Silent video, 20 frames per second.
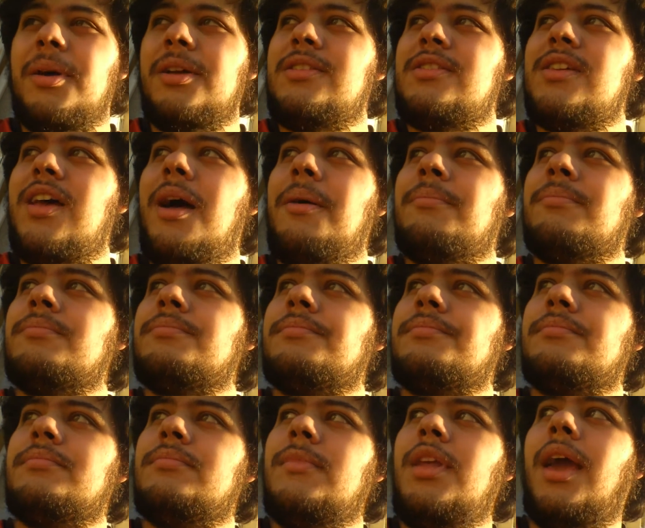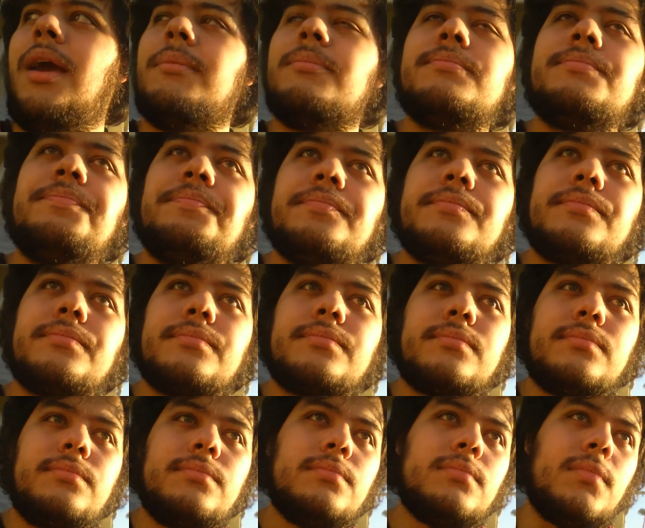but um, yeah,
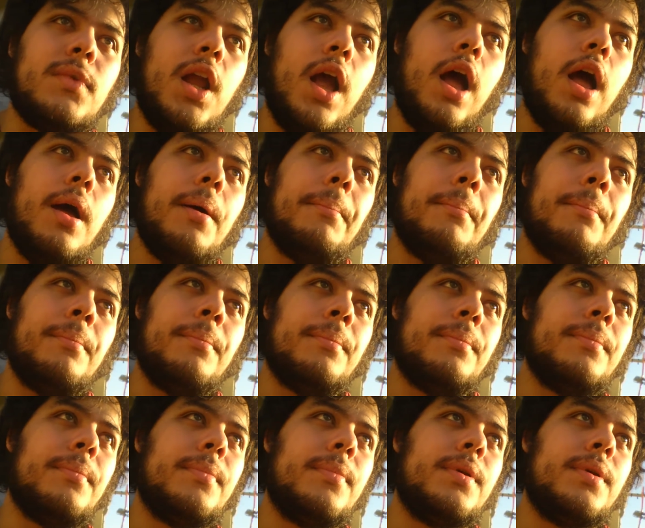um,